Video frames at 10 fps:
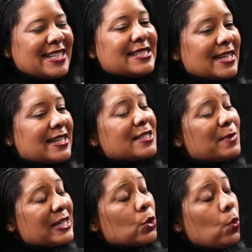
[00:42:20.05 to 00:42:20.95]
it's Nikki's
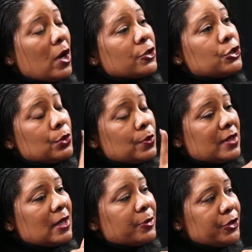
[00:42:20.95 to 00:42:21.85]
Magic Wand 2,
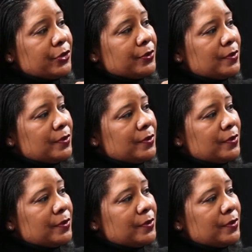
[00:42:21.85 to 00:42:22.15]
the number 2.